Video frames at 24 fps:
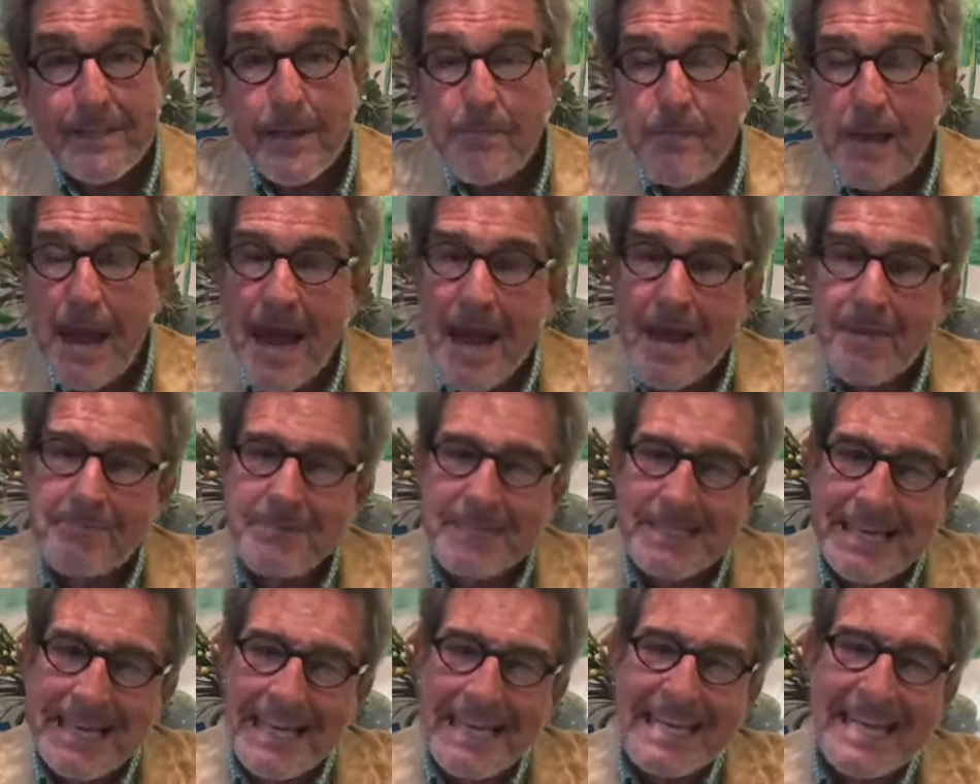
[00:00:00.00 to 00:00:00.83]
So
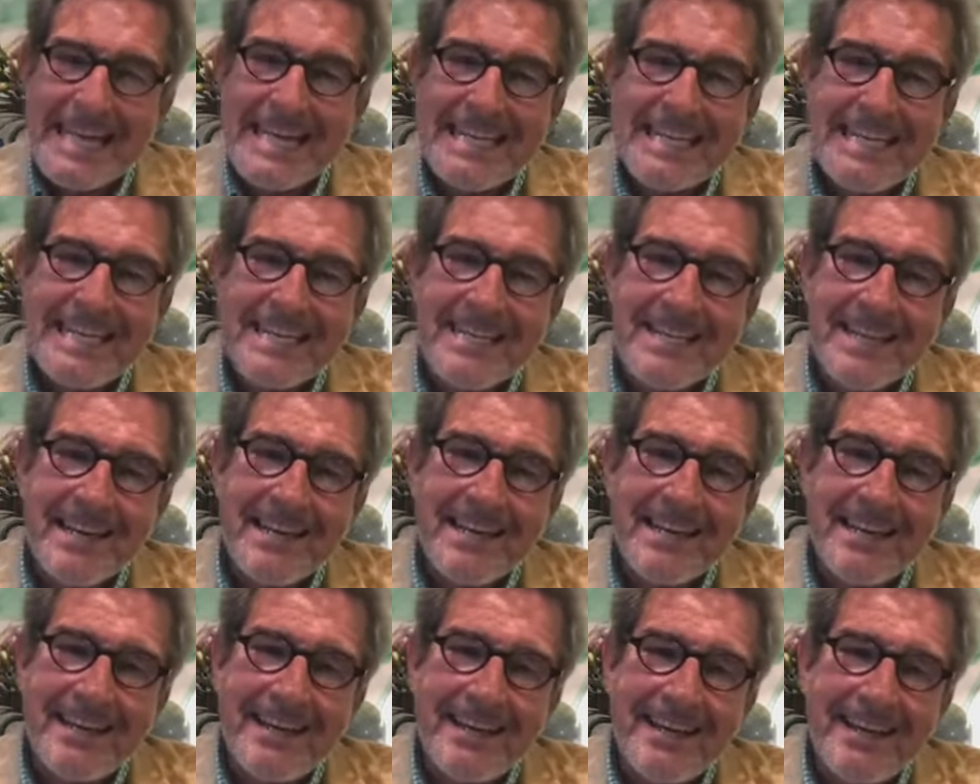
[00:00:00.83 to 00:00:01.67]
perhaps
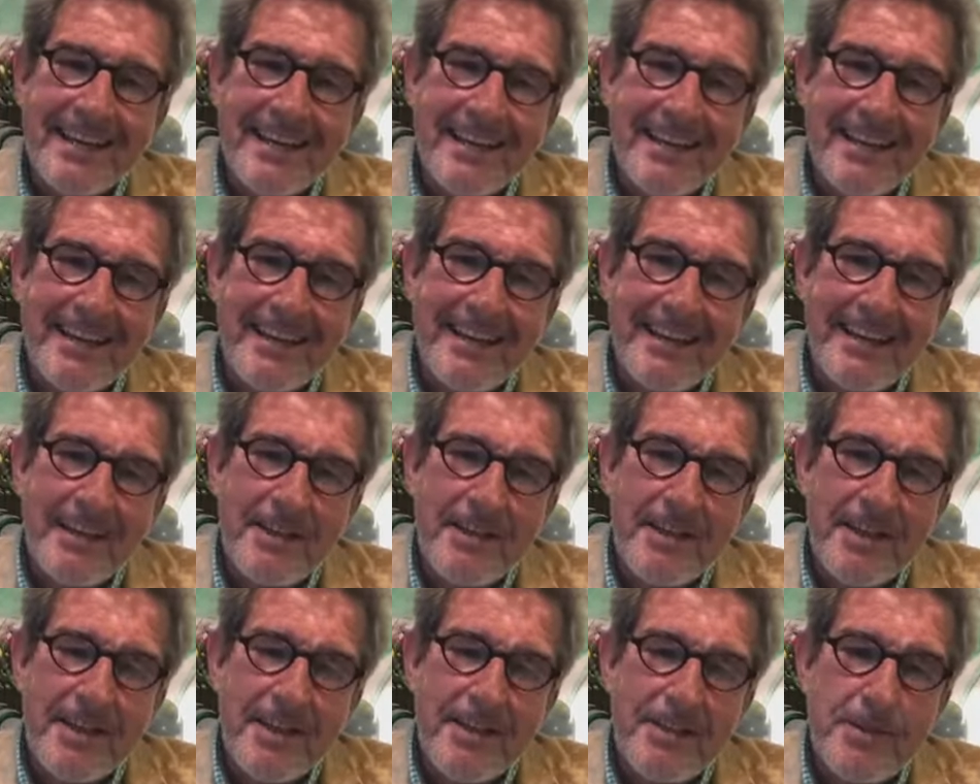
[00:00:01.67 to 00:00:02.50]
in
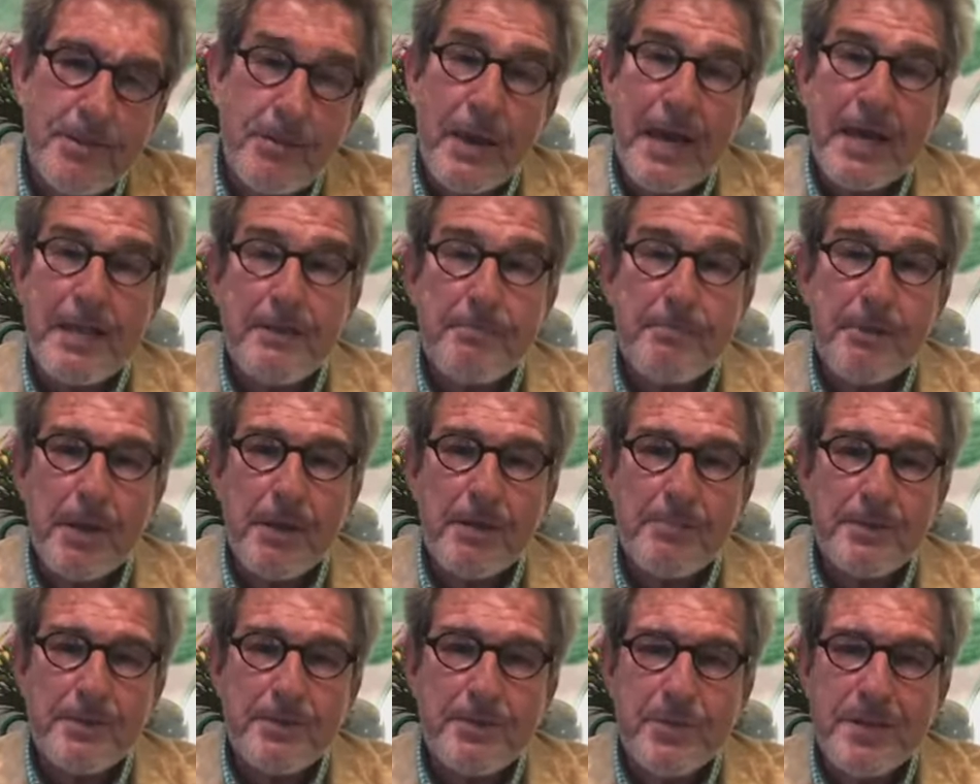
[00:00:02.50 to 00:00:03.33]
the way the
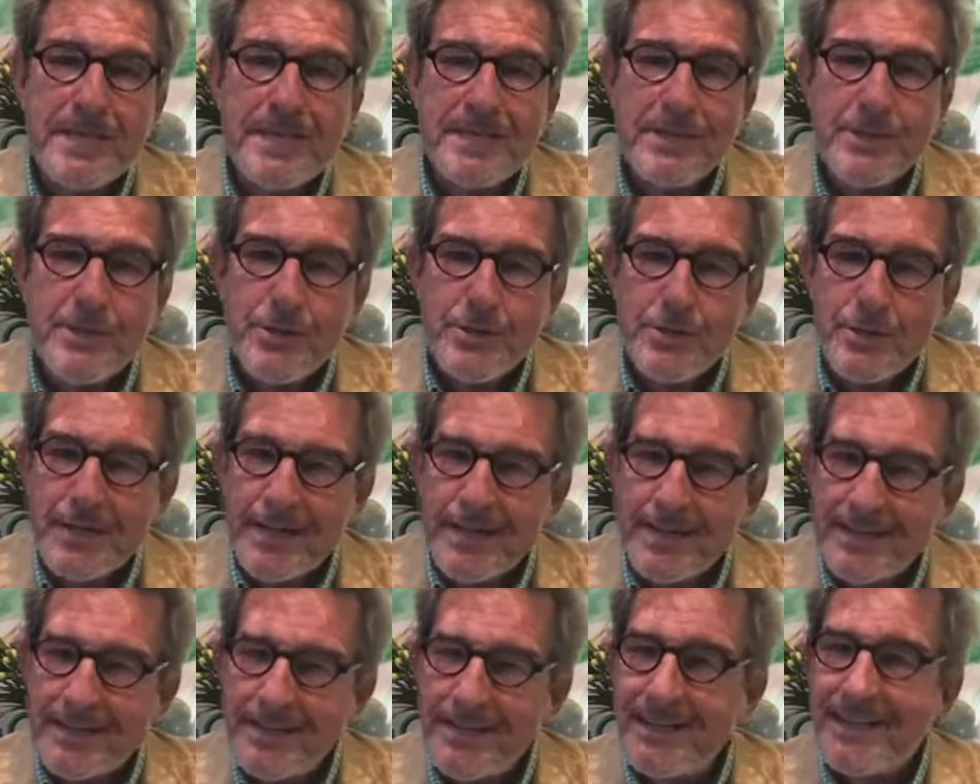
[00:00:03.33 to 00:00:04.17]
poem is written, you
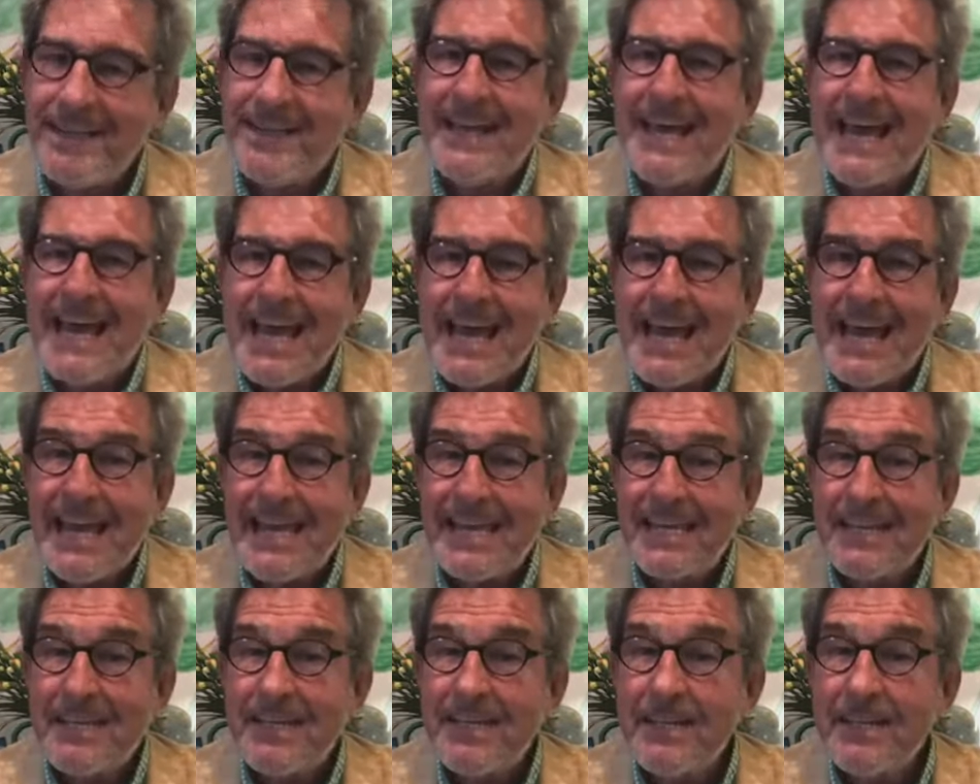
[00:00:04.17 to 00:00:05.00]
can
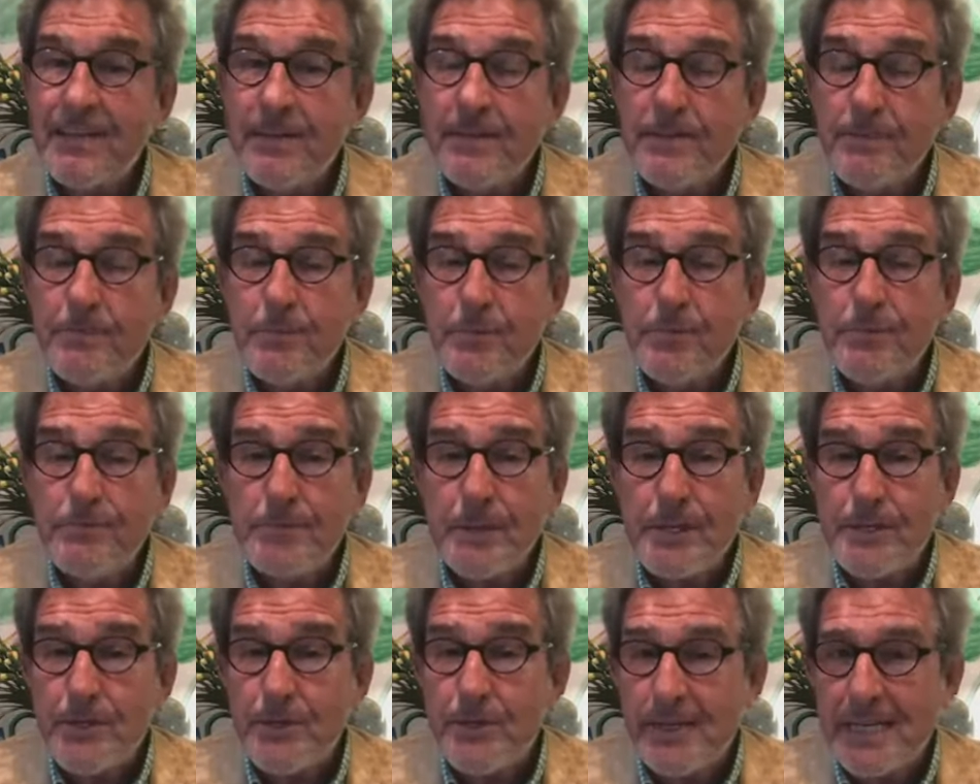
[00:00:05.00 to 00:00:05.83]
hear the
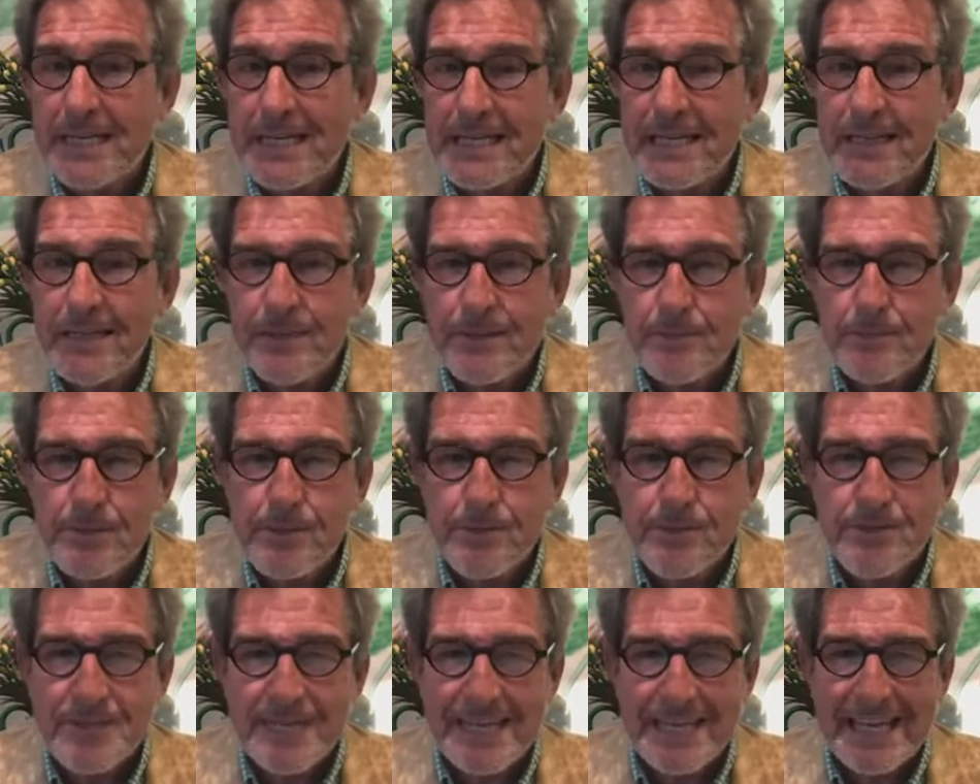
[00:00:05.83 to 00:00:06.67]
movement, you can hear the
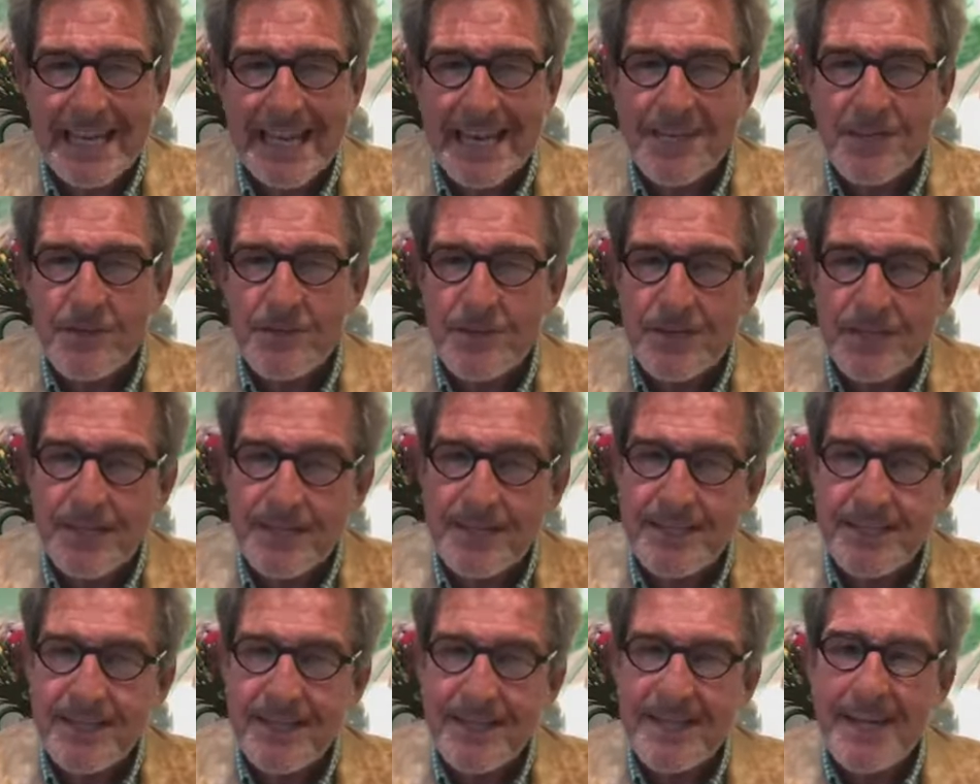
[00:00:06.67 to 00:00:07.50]
music, and you
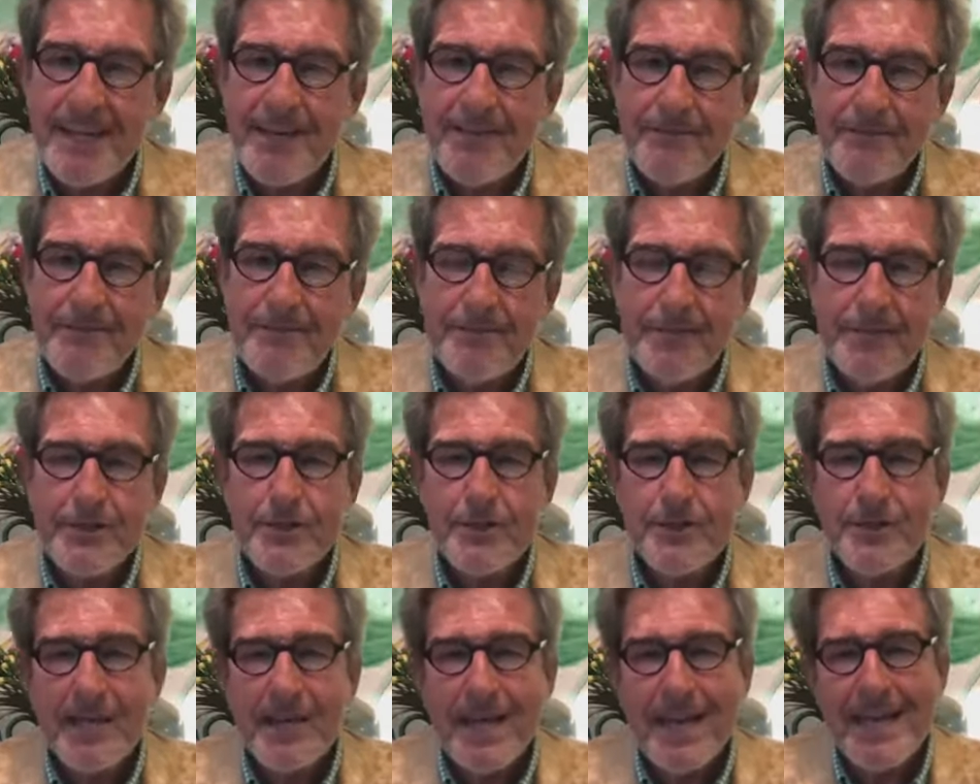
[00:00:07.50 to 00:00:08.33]
can
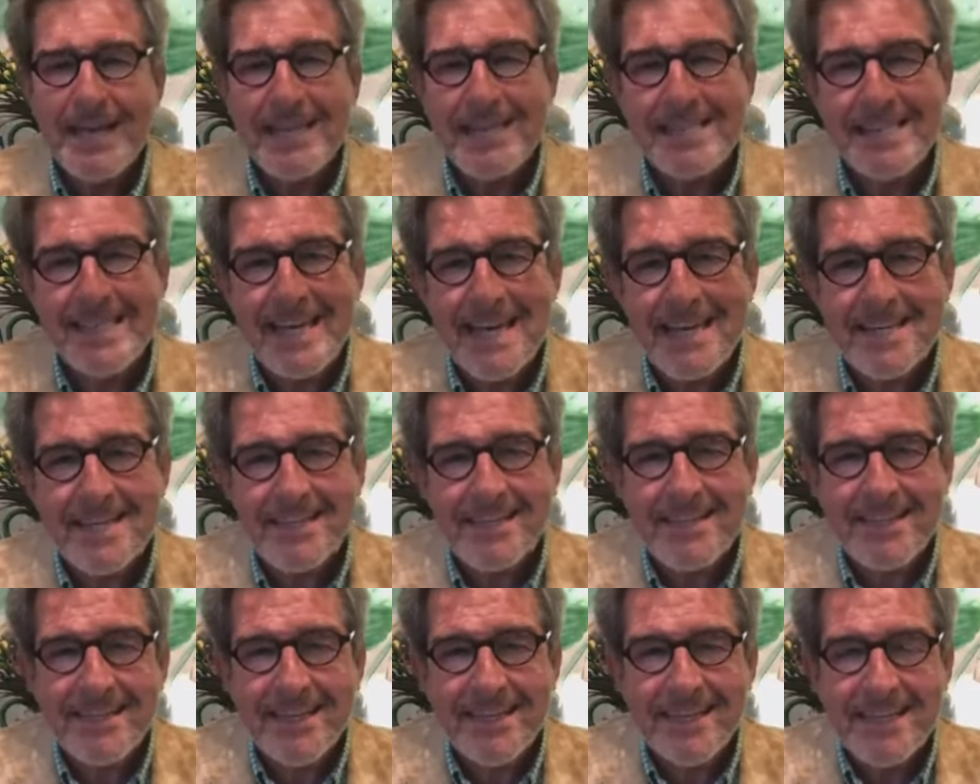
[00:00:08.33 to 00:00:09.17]
visualize
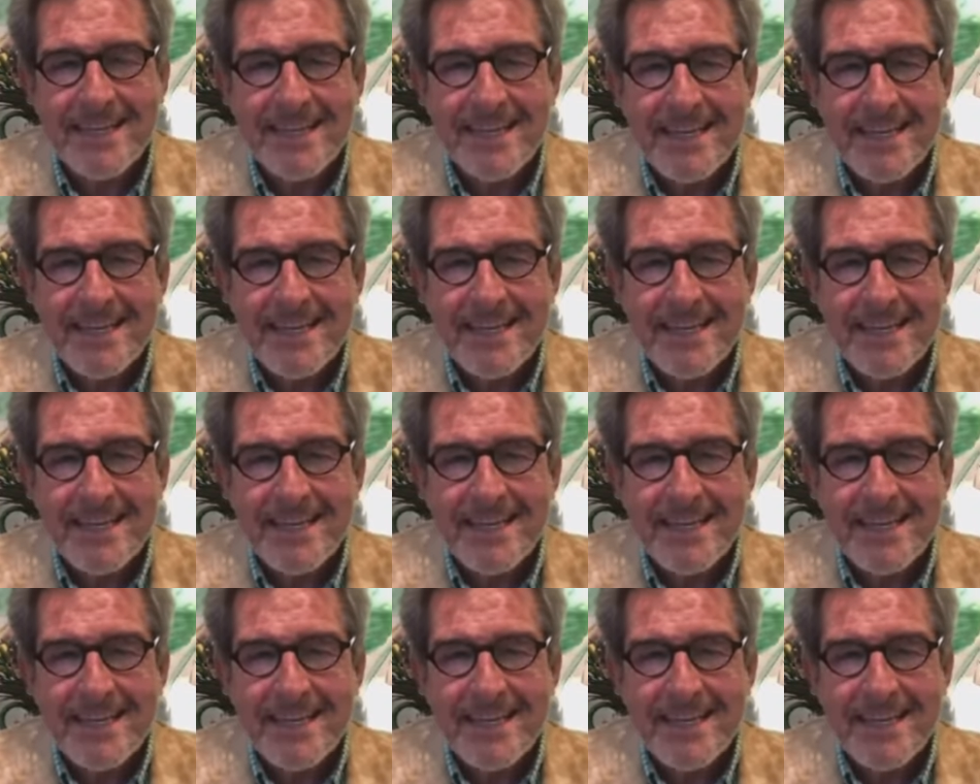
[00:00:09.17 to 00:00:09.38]
that,